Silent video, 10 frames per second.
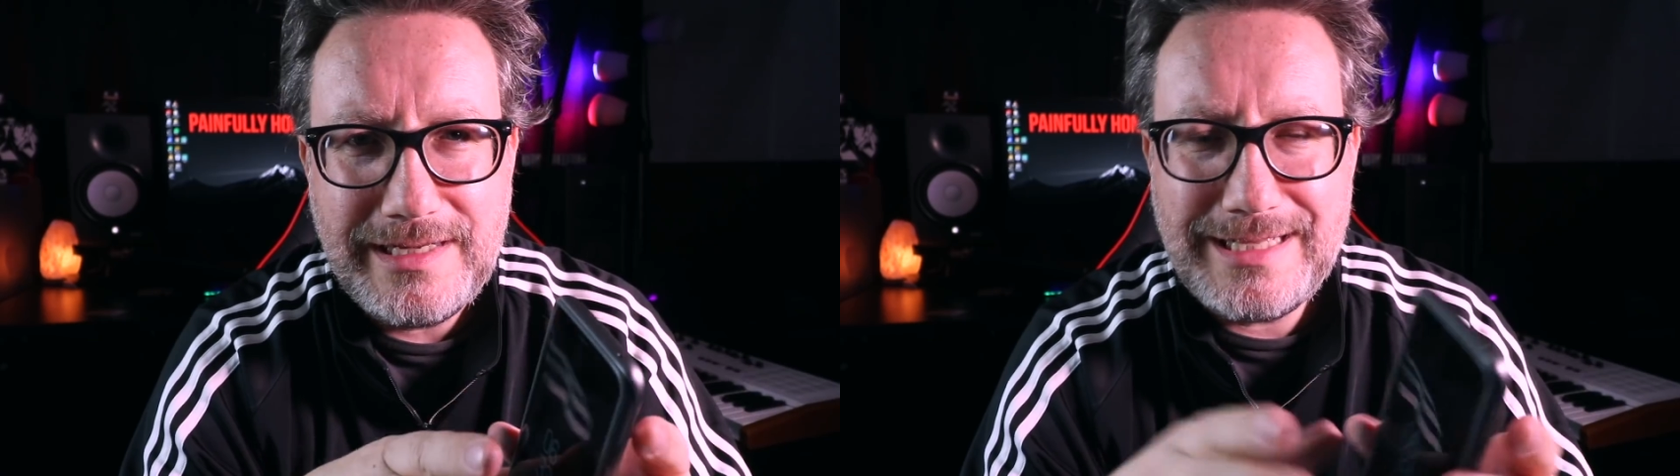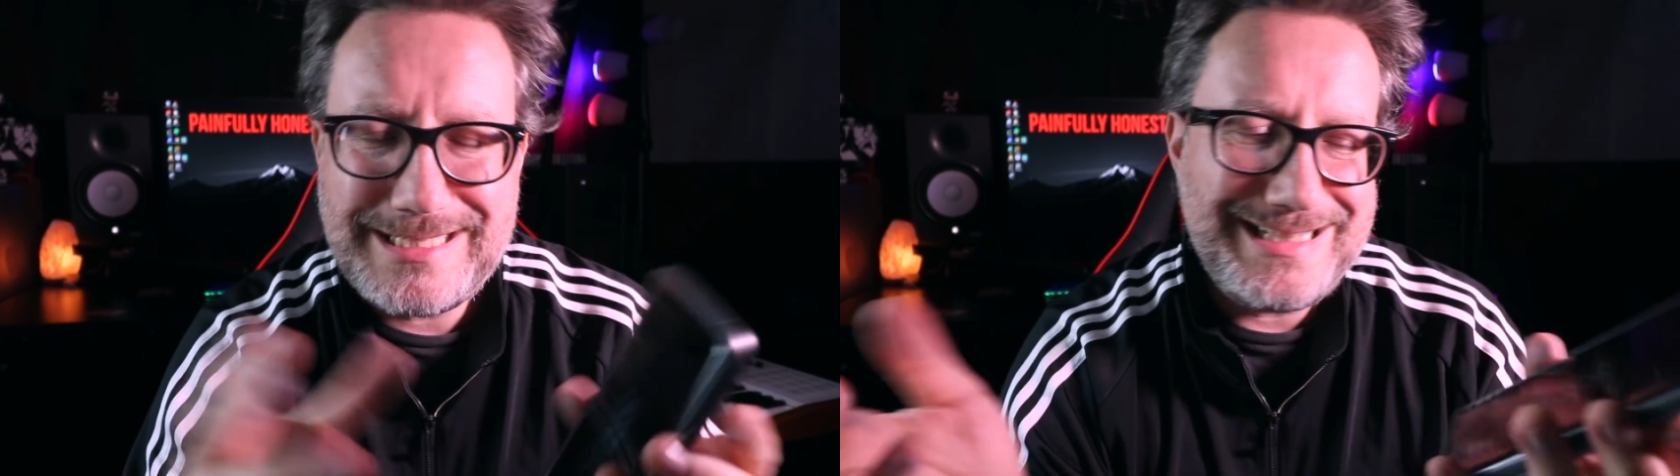
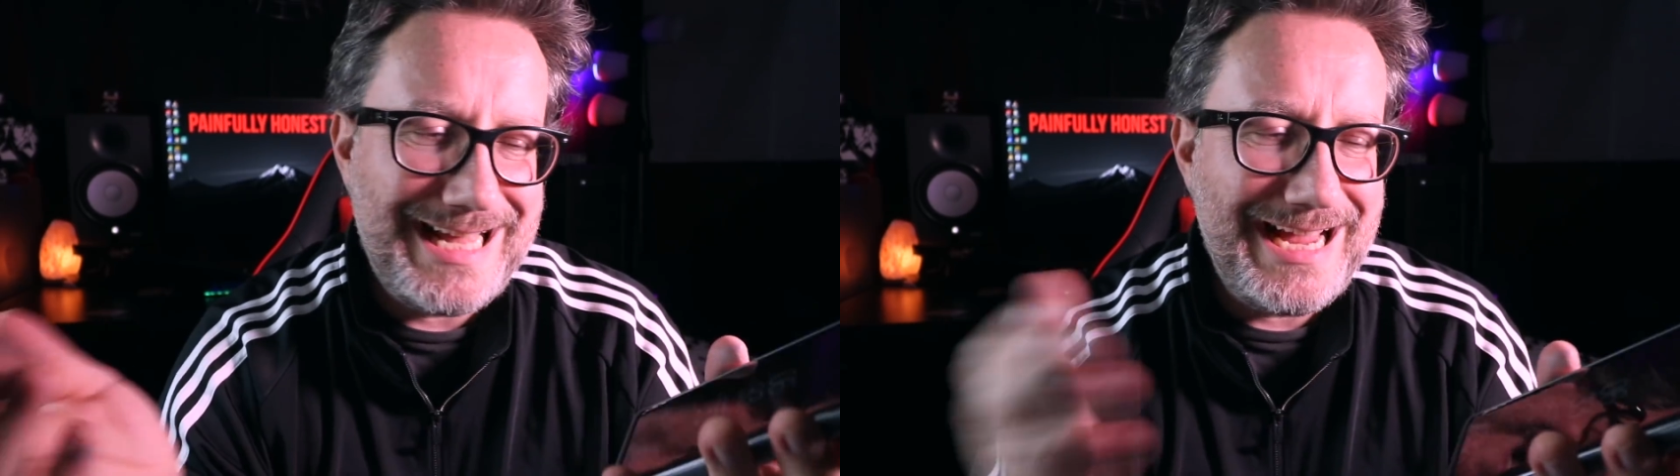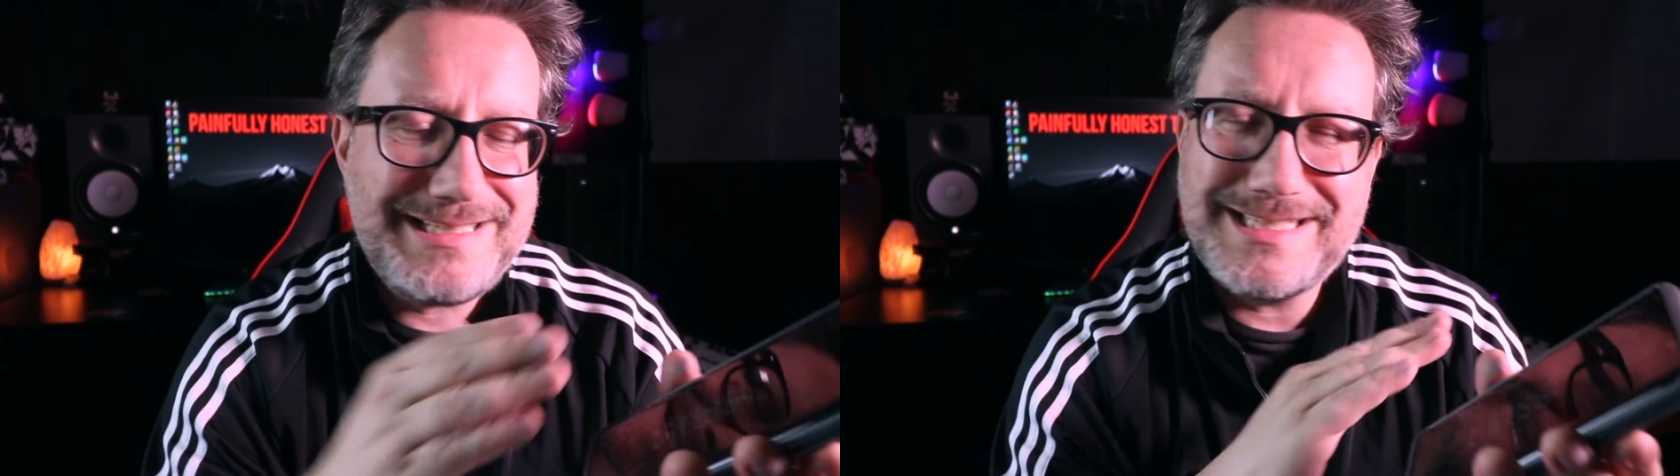It's a
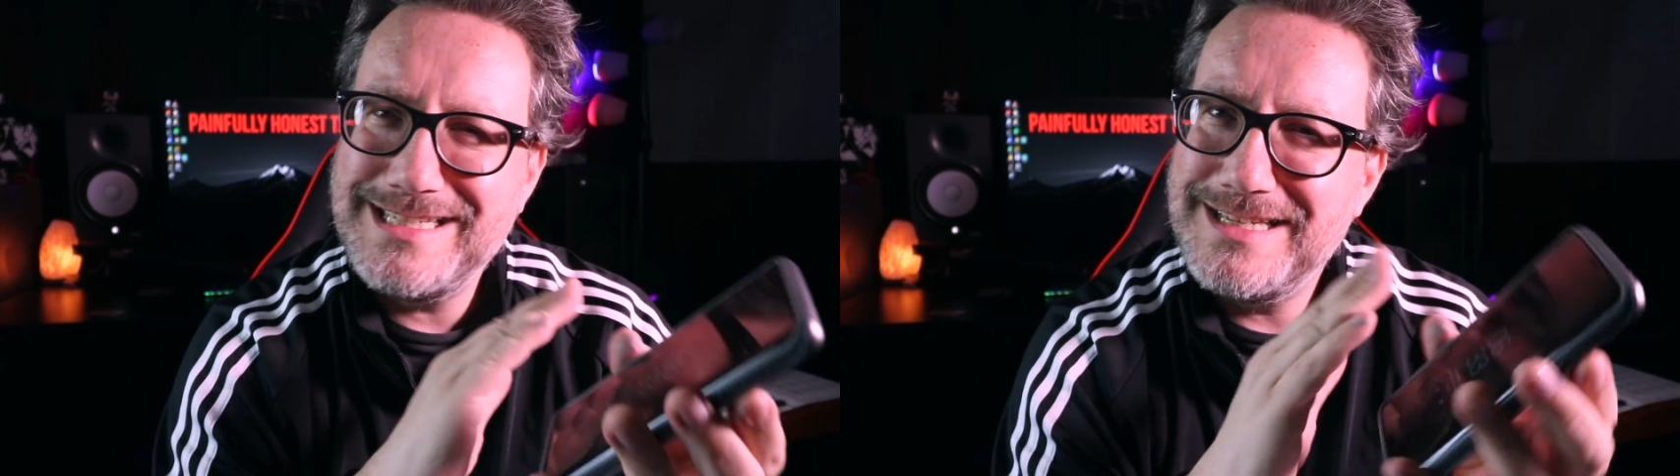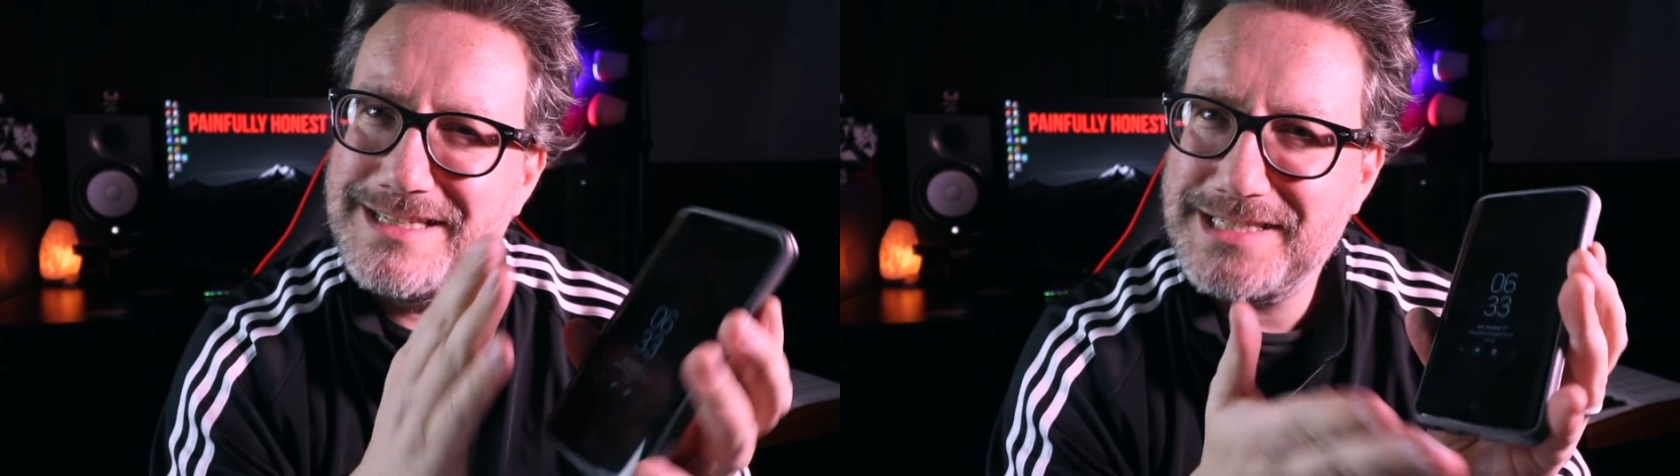nice,
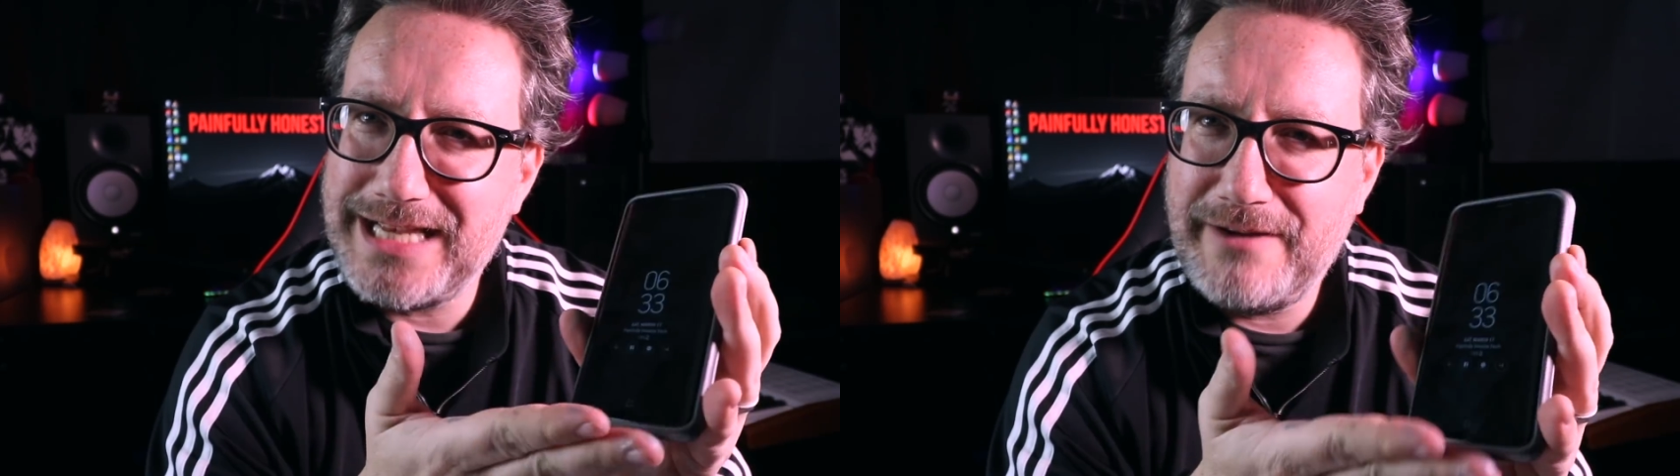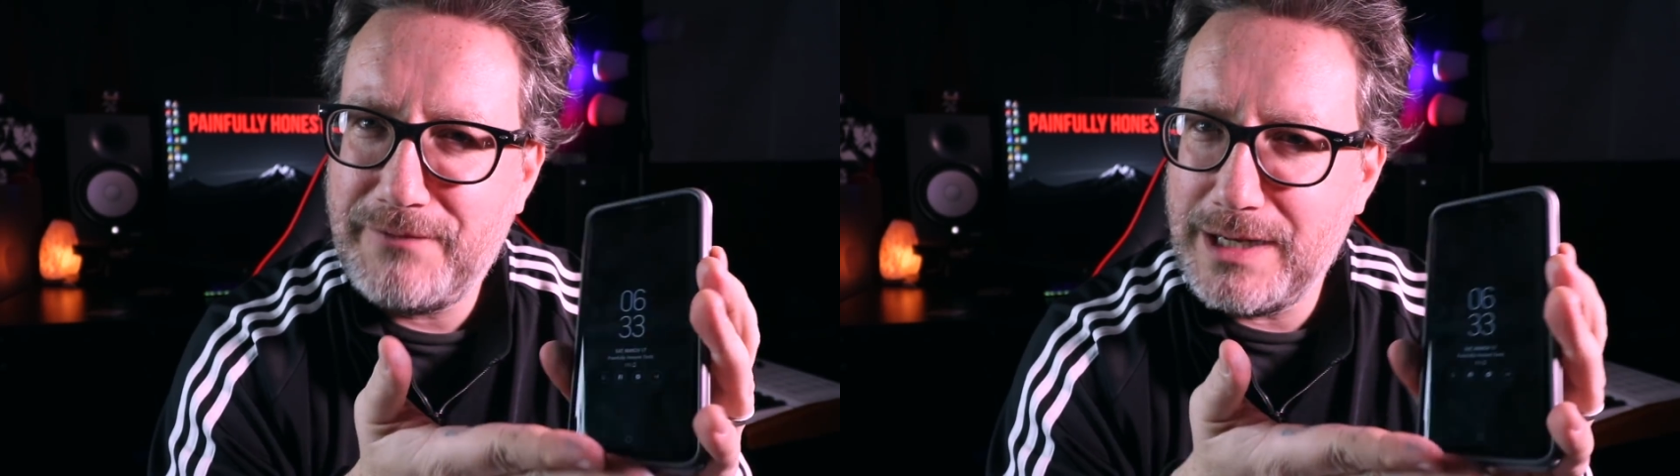
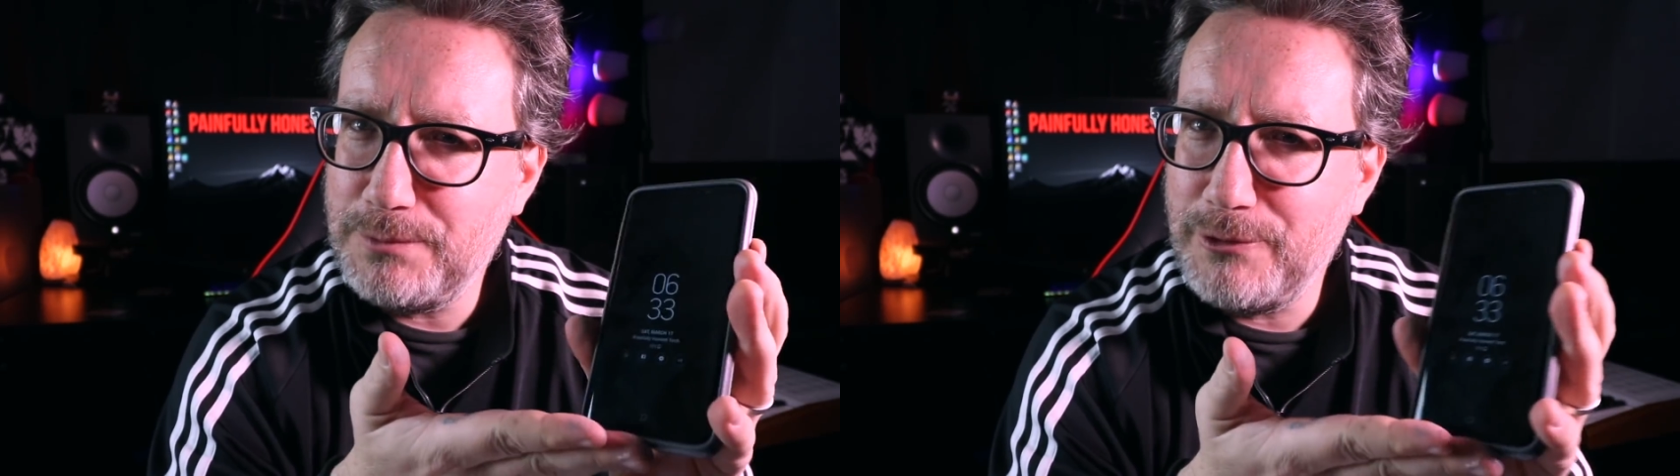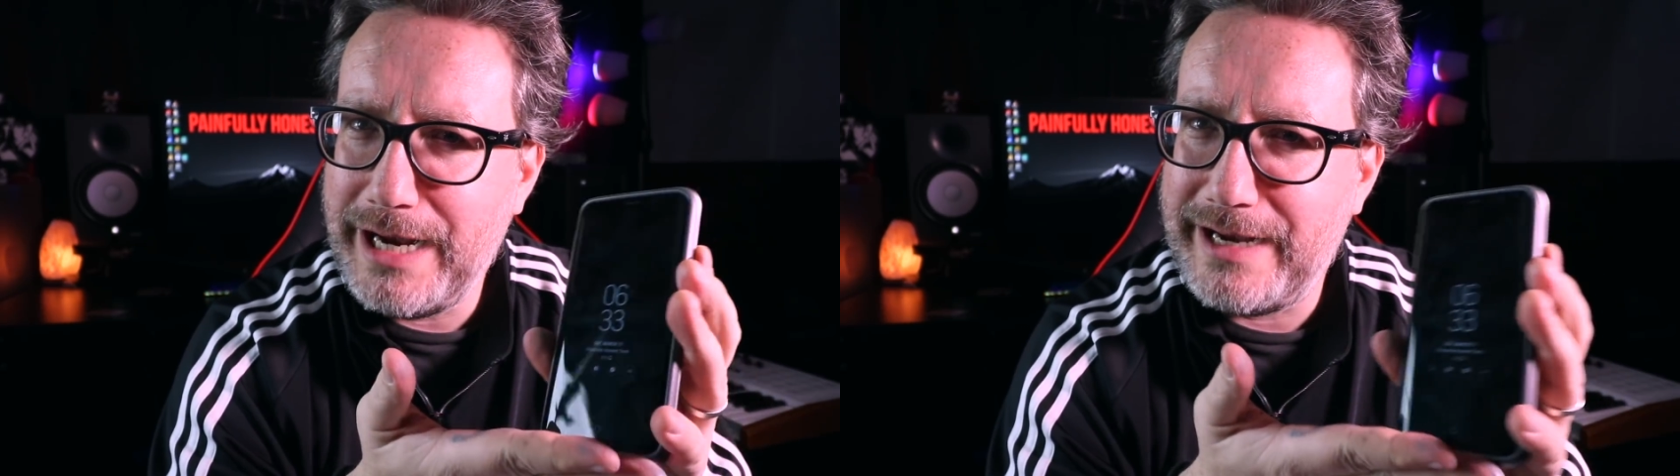safe
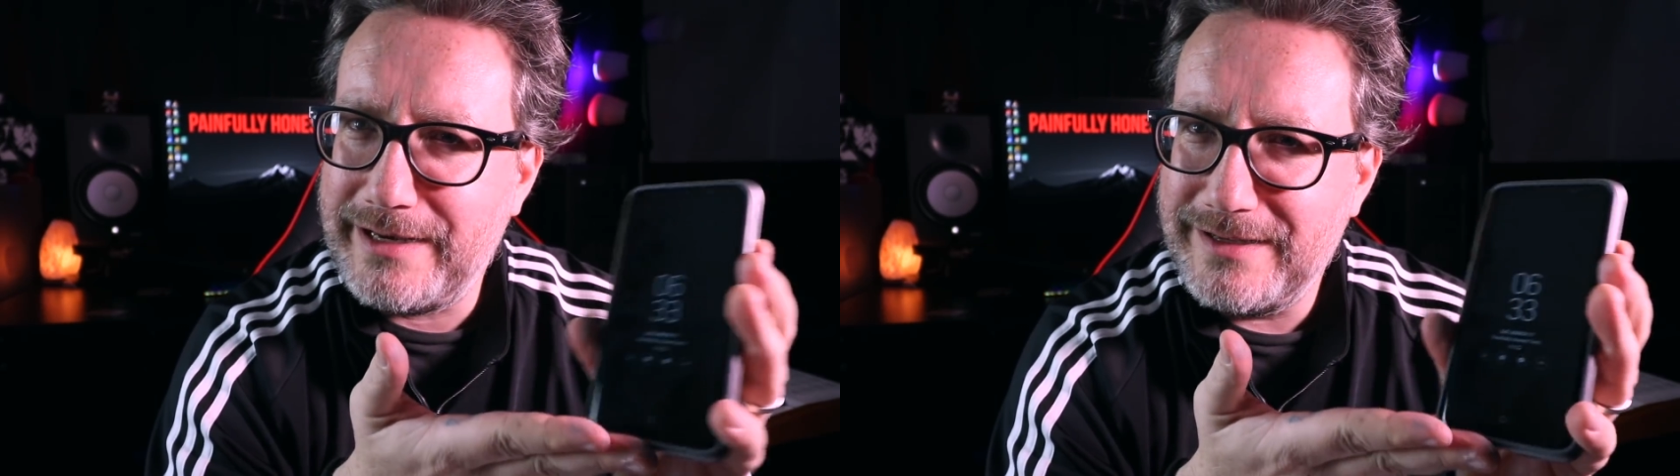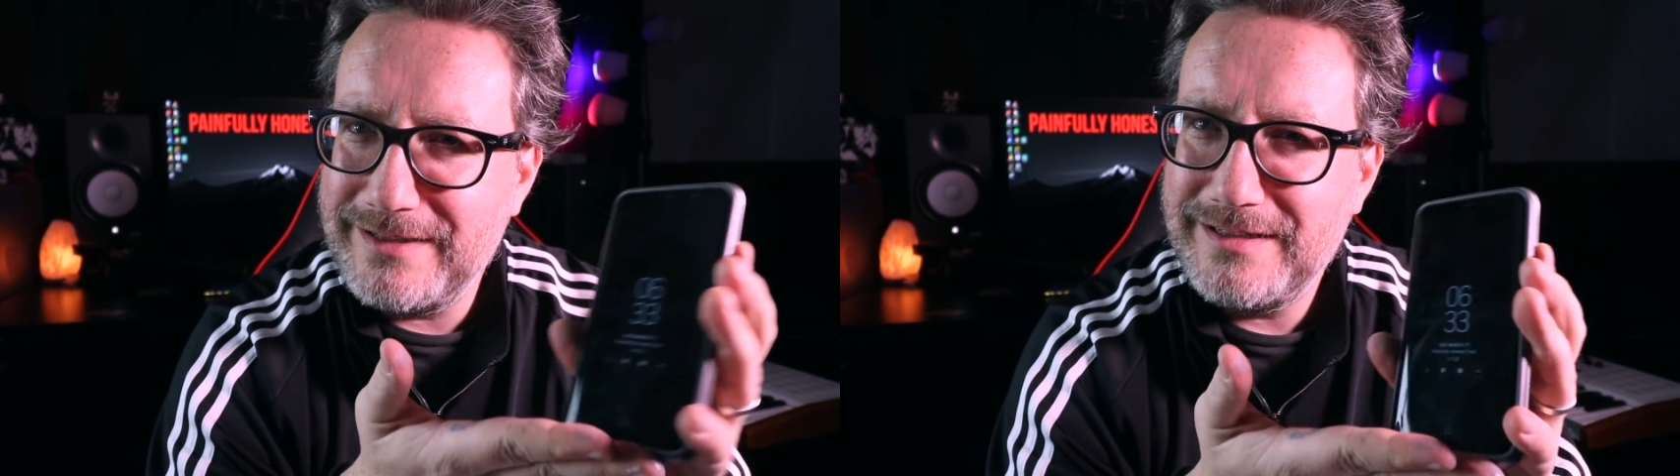upgrade.